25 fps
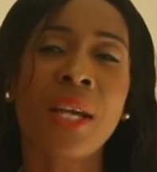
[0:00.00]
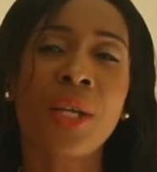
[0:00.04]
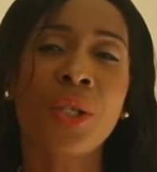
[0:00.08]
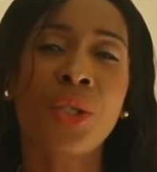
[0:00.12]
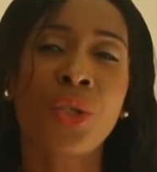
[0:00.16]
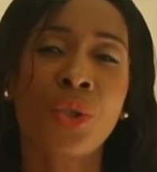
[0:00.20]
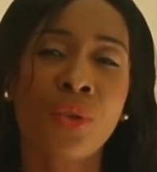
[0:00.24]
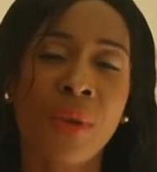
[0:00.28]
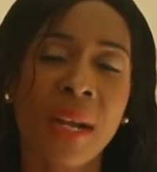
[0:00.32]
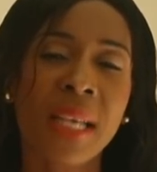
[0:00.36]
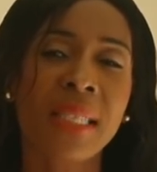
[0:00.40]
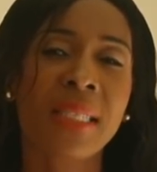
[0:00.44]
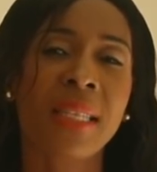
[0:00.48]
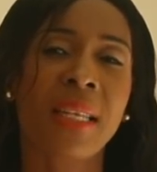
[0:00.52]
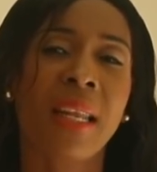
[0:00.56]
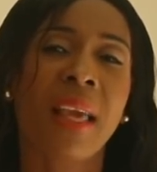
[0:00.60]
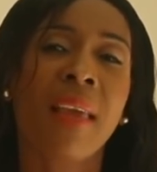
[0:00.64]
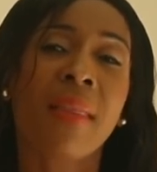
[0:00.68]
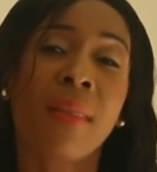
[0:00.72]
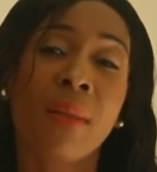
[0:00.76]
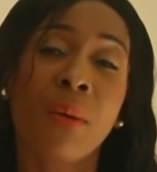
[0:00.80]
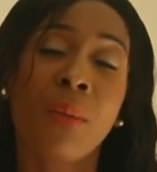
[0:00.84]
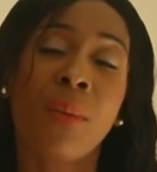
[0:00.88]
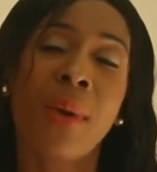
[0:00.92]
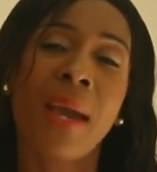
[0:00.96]
address it
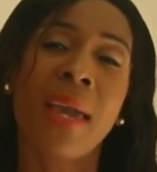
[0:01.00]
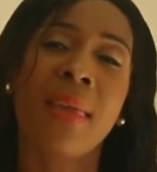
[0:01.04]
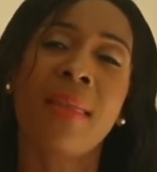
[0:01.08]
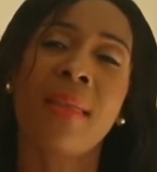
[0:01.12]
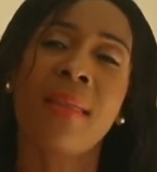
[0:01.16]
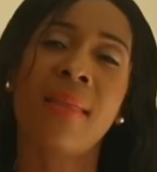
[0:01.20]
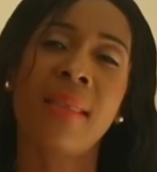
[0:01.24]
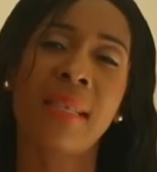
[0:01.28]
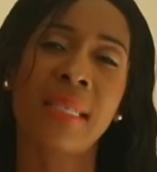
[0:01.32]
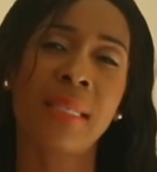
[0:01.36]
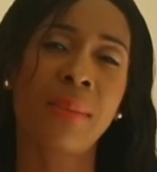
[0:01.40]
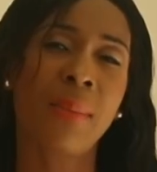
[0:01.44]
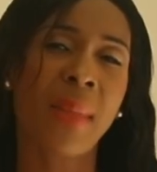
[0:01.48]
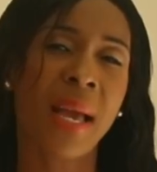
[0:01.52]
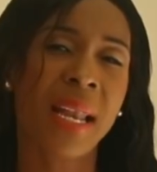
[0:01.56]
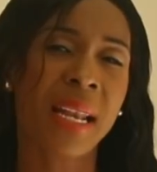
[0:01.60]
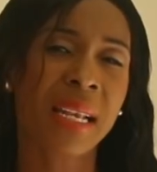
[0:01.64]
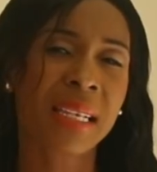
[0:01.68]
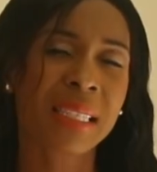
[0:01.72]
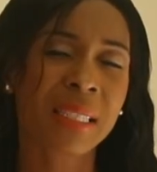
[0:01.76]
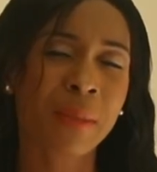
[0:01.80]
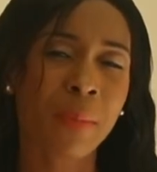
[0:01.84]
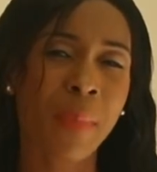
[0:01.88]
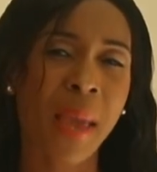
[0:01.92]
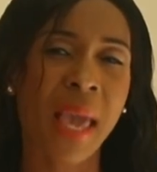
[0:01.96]
in the way that this man
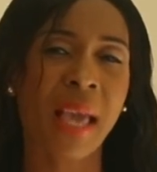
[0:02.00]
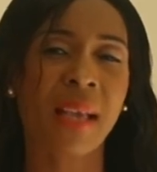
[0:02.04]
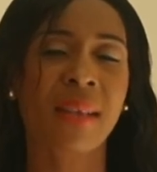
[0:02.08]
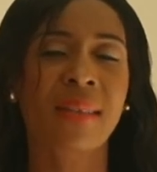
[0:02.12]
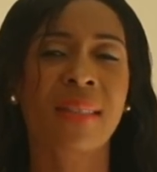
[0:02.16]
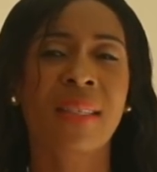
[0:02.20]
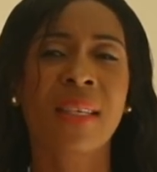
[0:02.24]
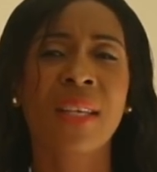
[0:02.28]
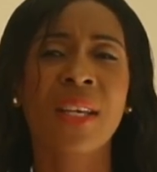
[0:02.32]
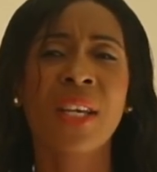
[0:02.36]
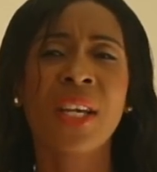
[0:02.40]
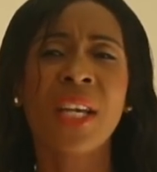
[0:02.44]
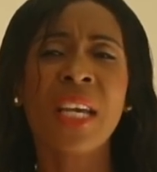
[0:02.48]
expects.